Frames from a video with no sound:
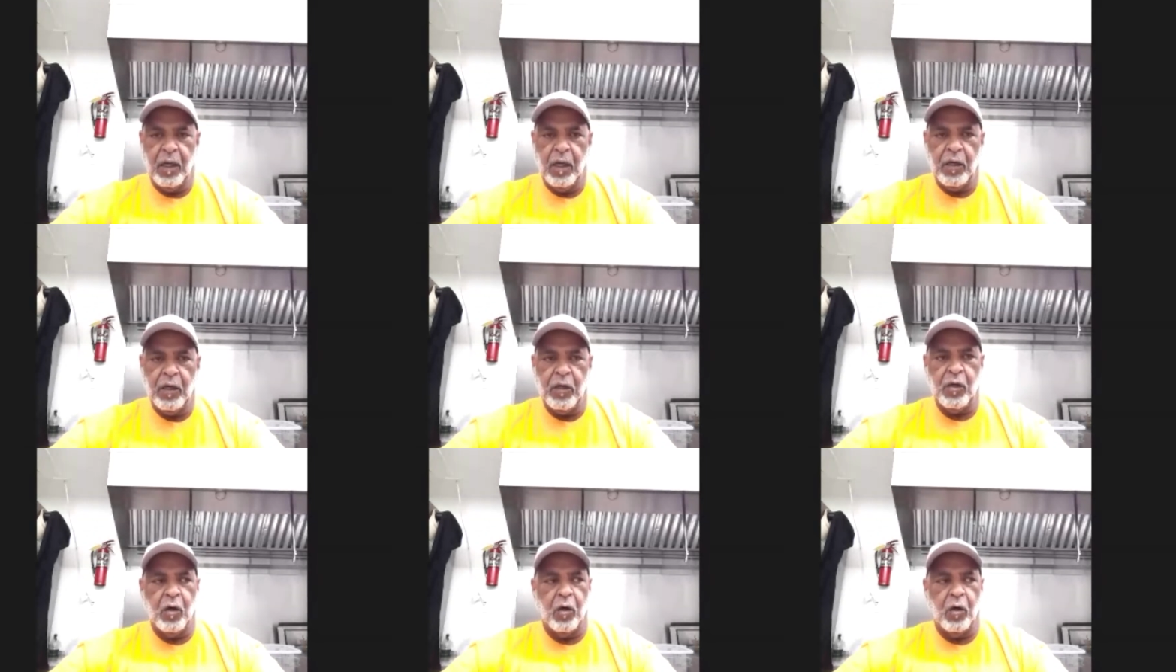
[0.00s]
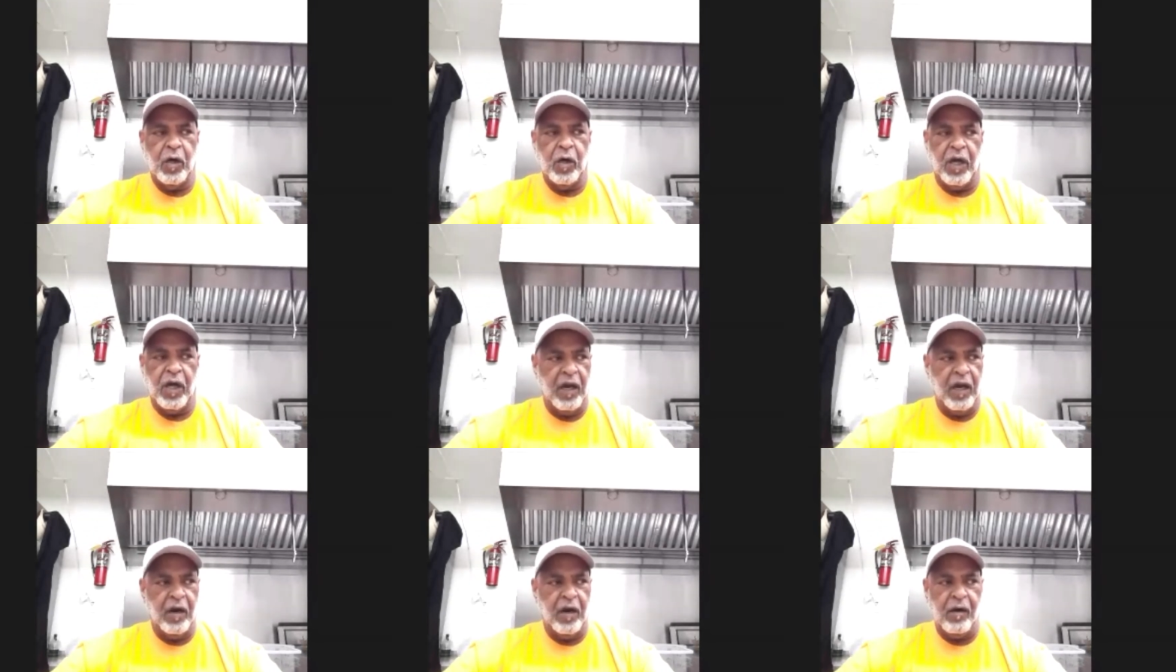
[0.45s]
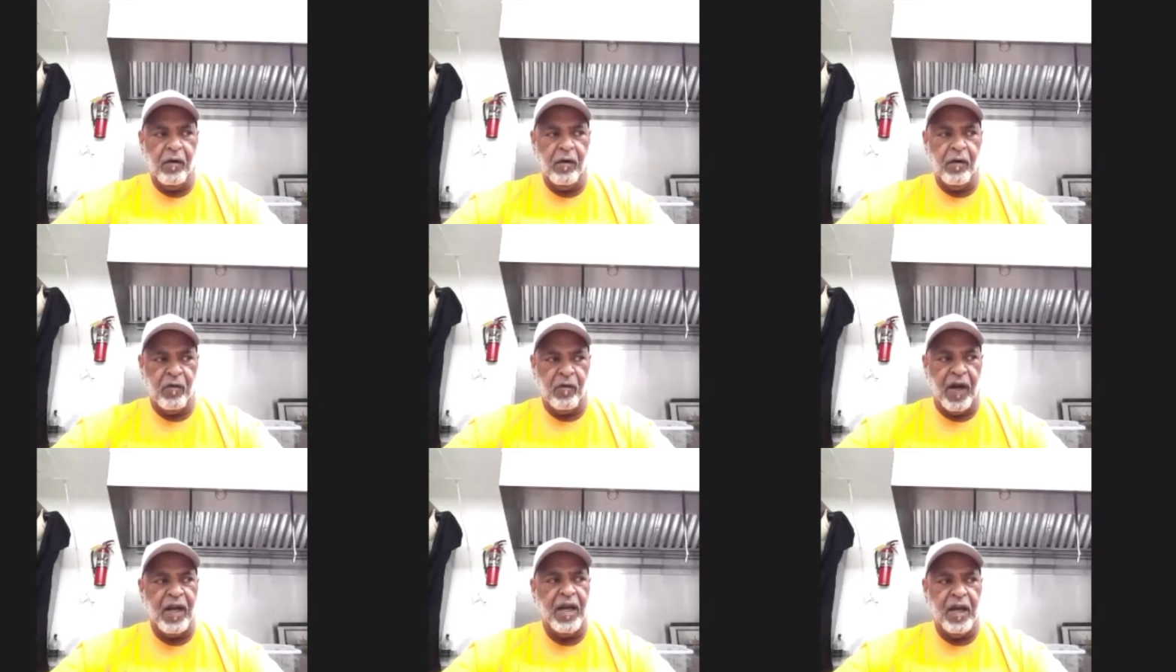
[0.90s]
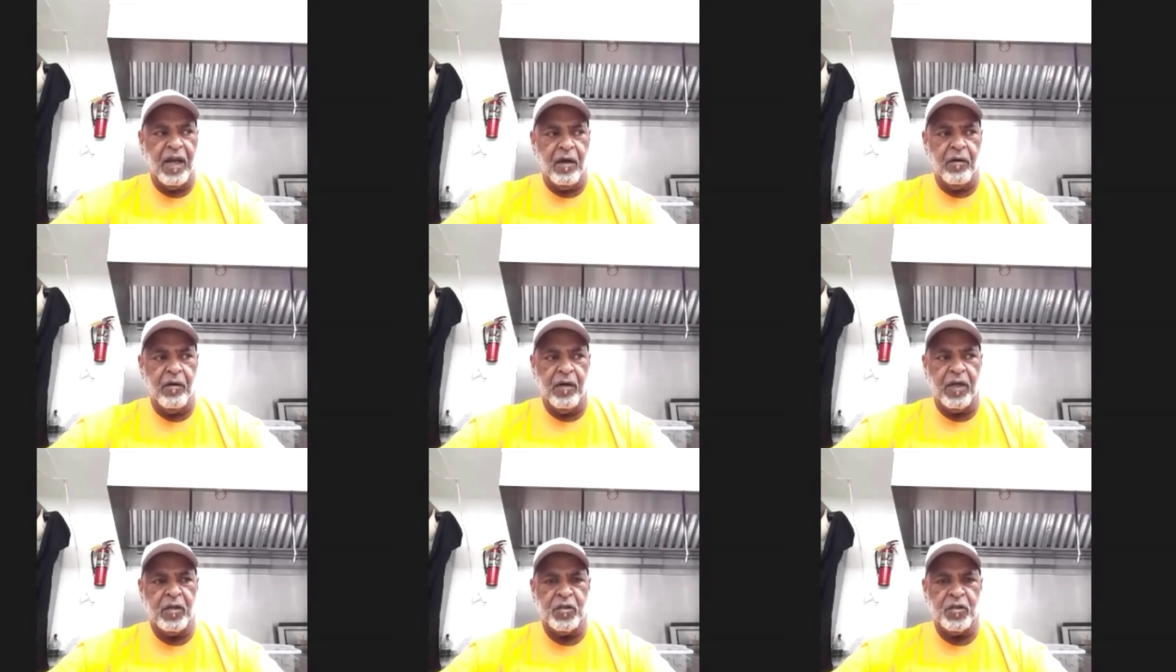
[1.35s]
You know, here, right here
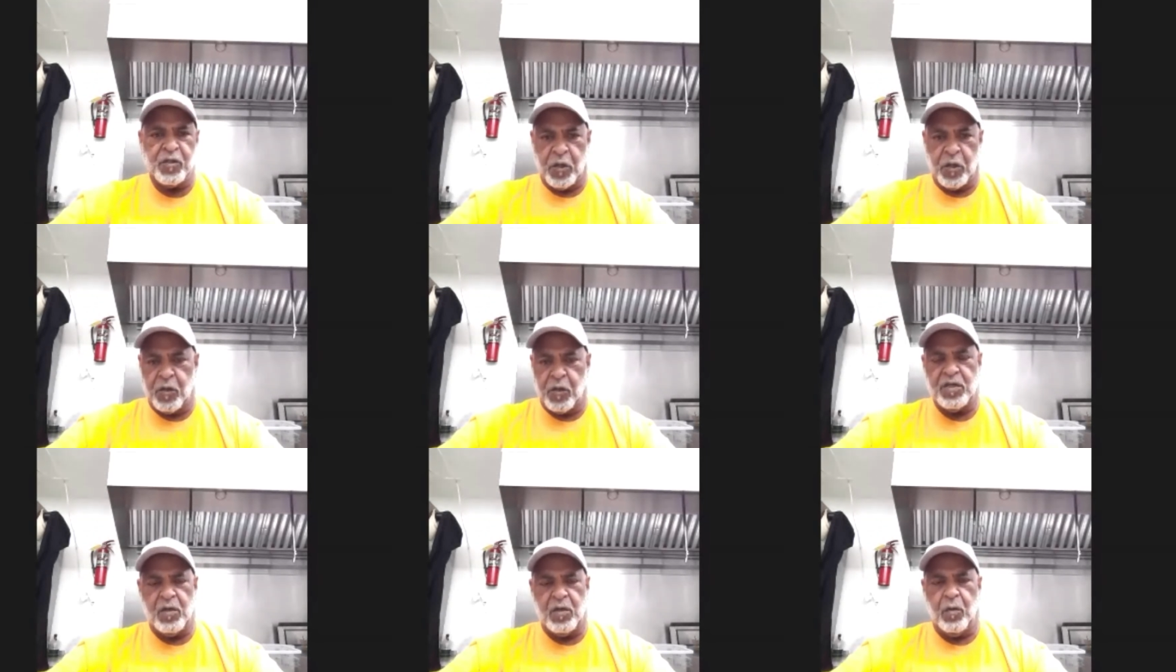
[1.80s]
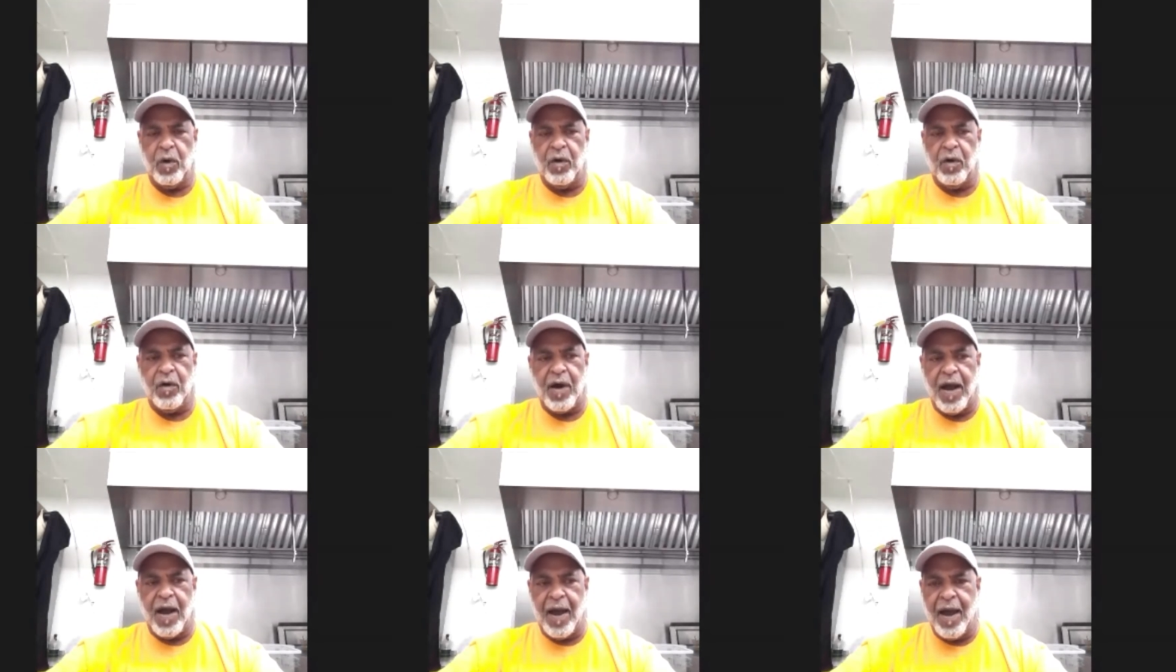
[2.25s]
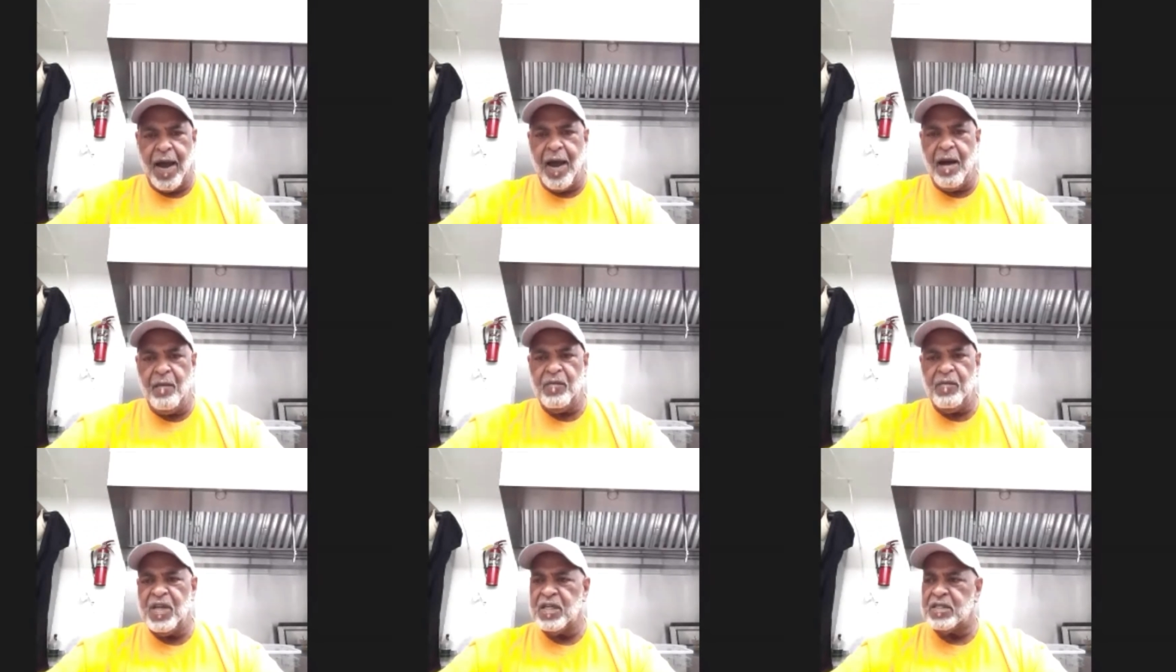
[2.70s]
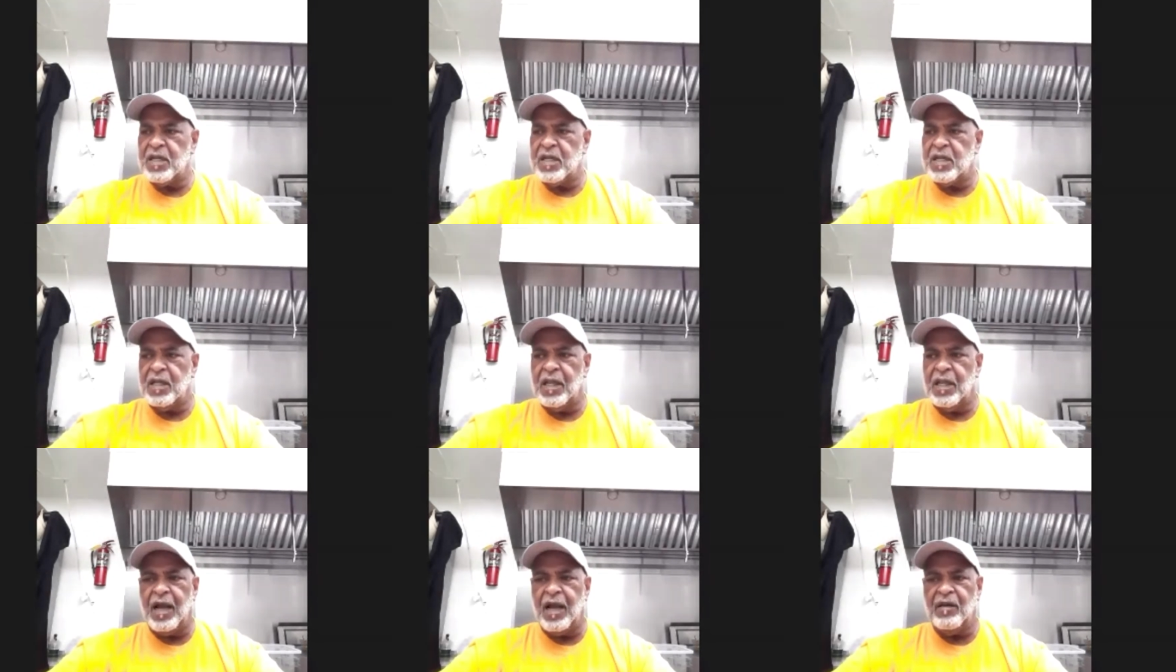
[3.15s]
in Jersey where I am, there's a
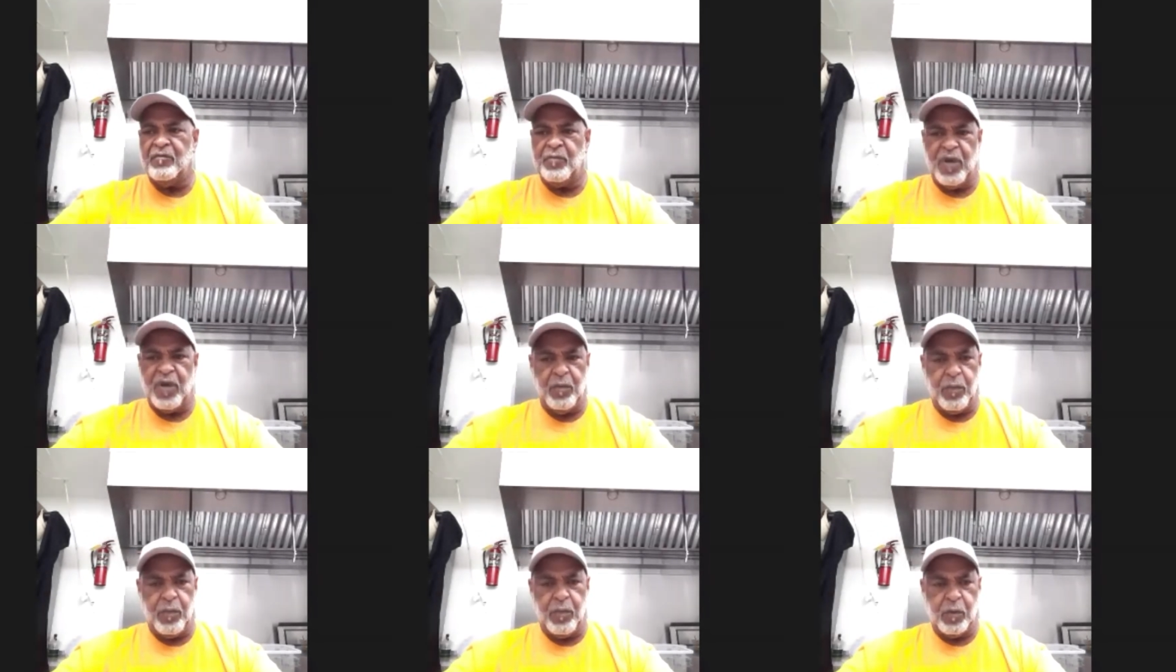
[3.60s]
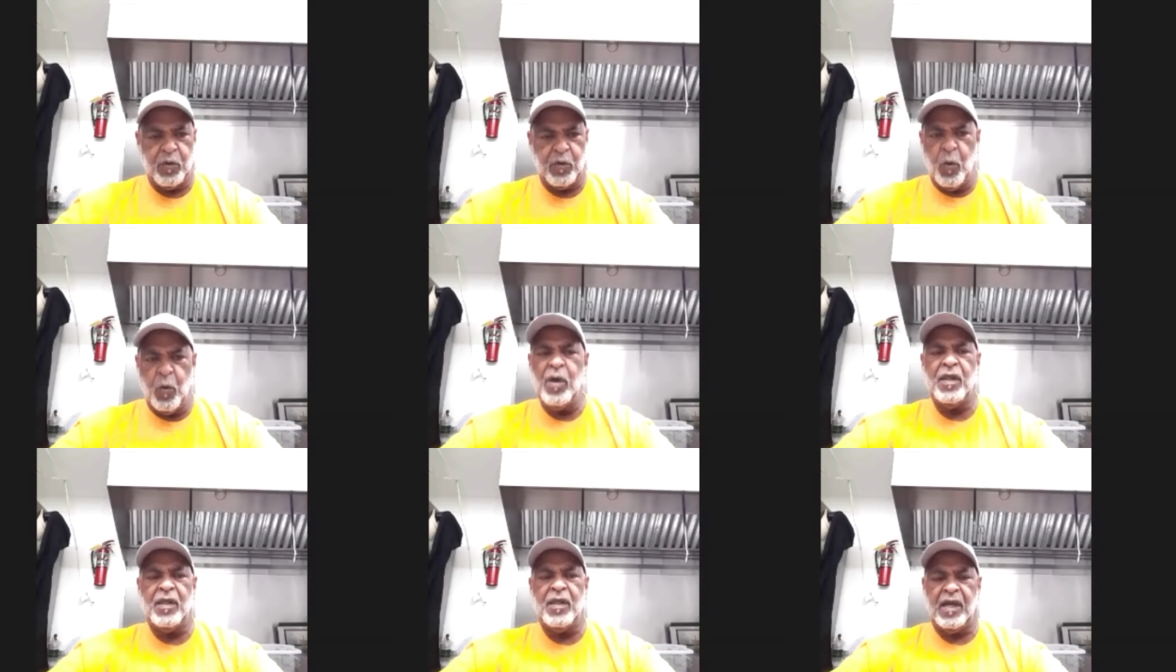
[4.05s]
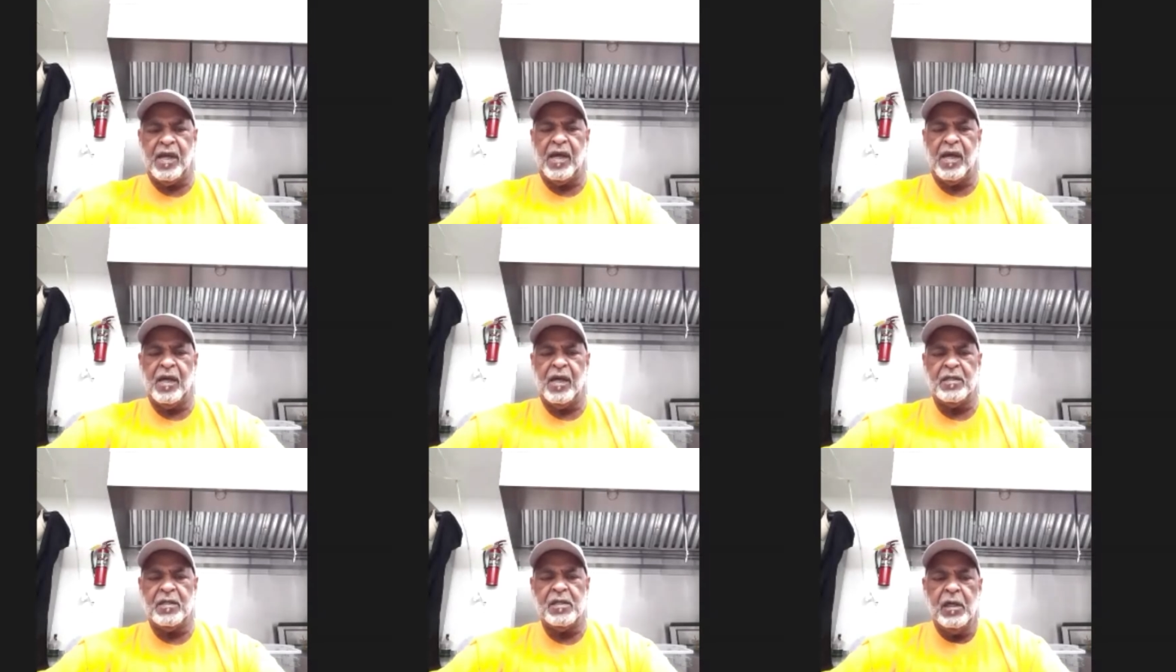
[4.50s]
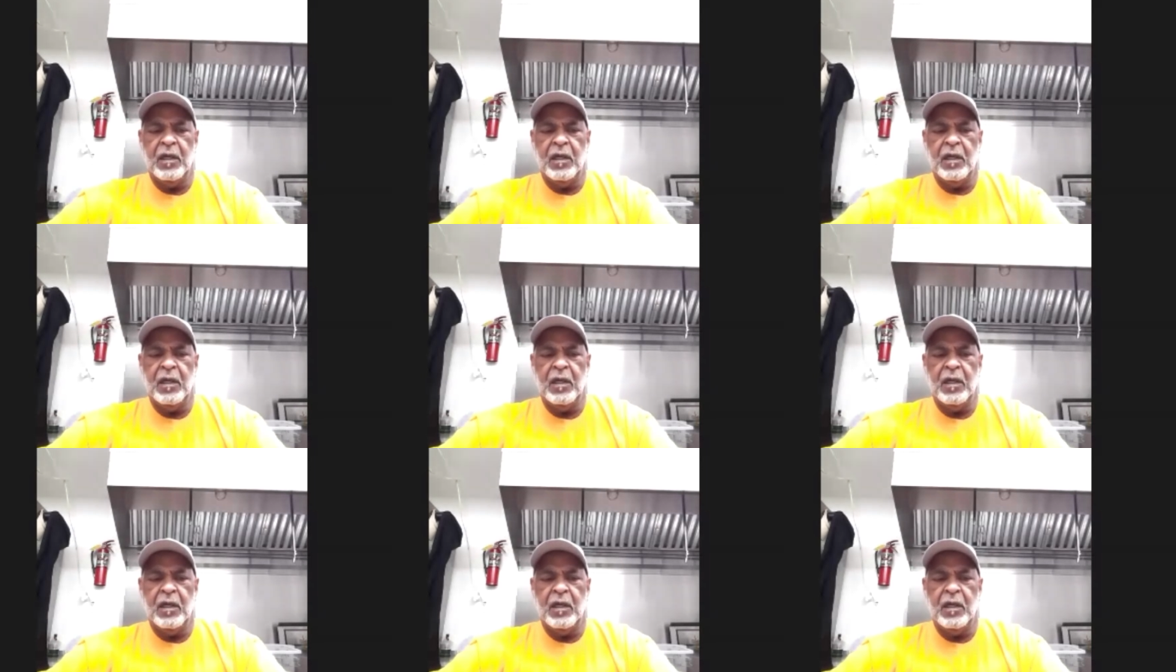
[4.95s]
lot of people doing things,